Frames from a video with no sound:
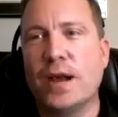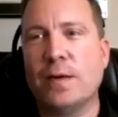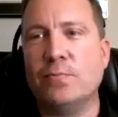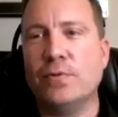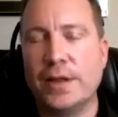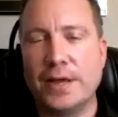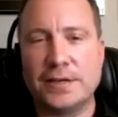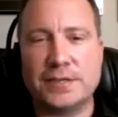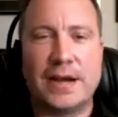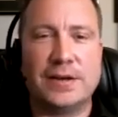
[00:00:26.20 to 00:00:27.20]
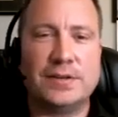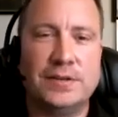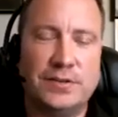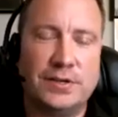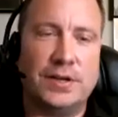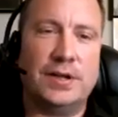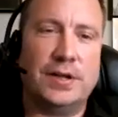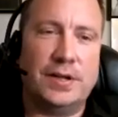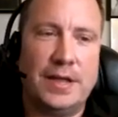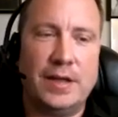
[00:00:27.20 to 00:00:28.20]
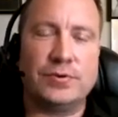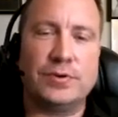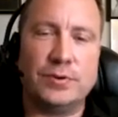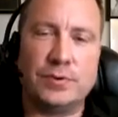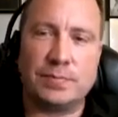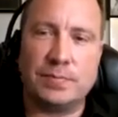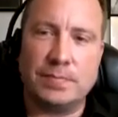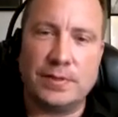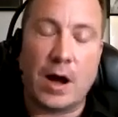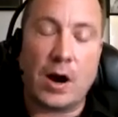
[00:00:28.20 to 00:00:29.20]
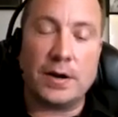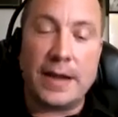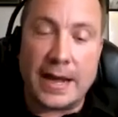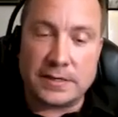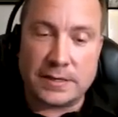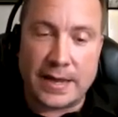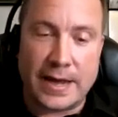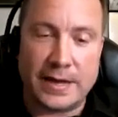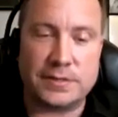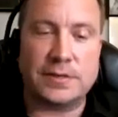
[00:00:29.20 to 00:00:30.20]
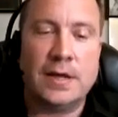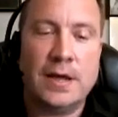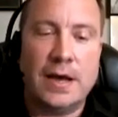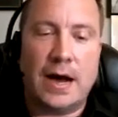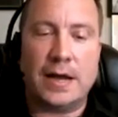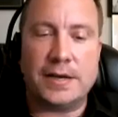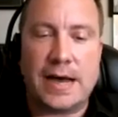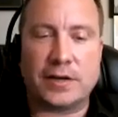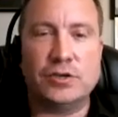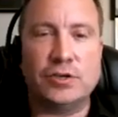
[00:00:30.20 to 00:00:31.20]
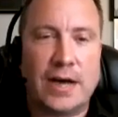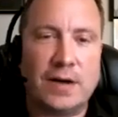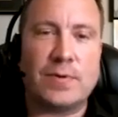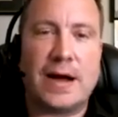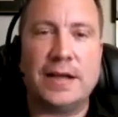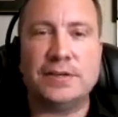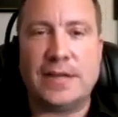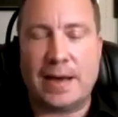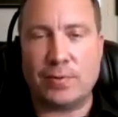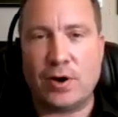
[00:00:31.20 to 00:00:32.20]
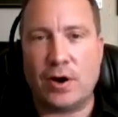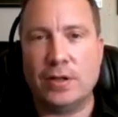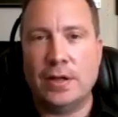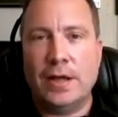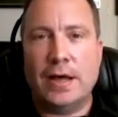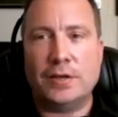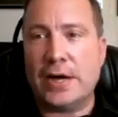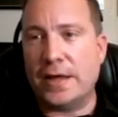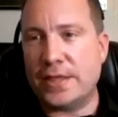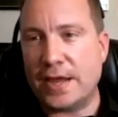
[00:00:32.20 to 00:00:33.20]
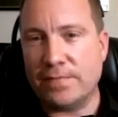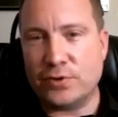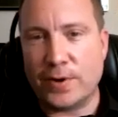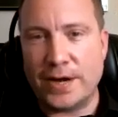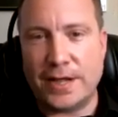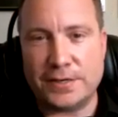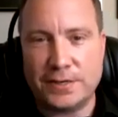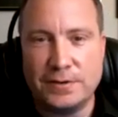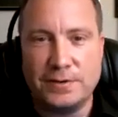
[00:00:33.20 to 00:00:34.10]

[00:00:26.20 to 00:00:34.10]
and I'm really excited to introduce our next guest, Dr. Rine Zabanal. John, thank you for joining us.